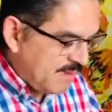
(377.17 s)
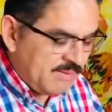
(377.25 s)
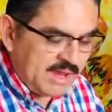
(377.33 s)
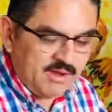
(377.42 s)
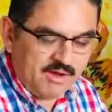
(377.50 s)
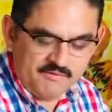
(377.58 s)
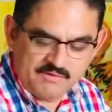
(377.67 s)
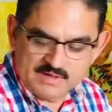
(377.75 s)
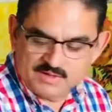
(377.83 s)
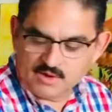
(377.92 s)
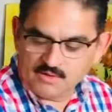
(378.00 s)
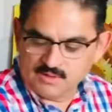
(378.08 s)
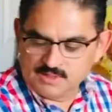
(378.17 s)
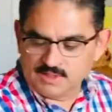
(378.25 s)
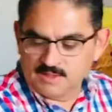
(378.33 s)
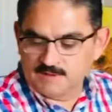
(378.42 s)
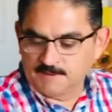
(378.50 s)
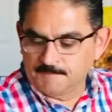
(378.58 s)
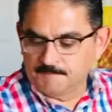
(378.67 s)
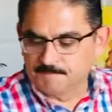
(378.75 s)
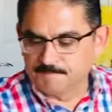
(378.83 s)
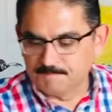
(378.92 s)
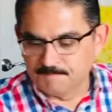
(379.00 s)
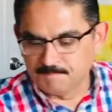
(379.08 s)
My coffee is always here.
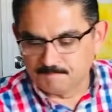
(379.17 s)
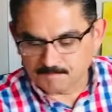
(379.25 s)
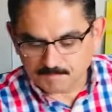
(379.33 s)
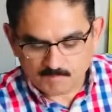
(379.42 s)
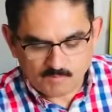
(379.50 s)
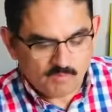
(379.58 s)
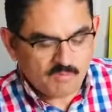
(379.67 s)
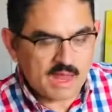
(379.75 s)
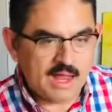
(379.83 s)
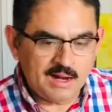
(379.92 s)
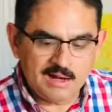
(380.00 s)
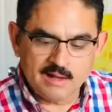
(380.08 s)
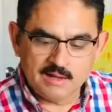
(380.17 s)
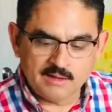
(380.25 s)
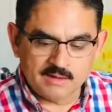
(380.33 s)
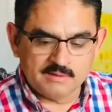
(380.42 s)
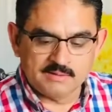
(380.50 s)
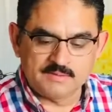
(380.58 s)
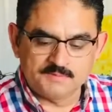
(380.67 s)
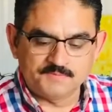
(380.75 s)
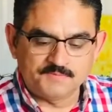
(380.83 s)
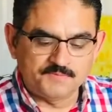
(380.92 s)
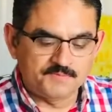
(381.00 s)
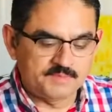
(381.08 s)
I like
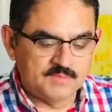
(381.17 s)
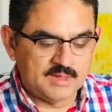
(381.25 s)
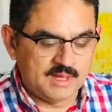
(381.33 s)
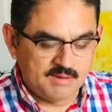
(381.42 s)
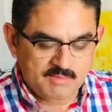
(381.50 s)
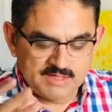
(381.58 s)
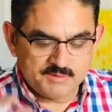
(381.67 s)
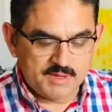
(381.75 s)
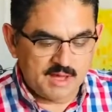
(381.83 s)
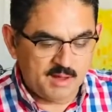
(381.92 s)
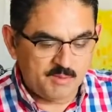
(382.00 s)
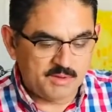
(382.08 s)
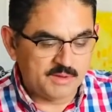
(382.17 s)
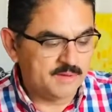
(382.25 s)
it. It makes me happy.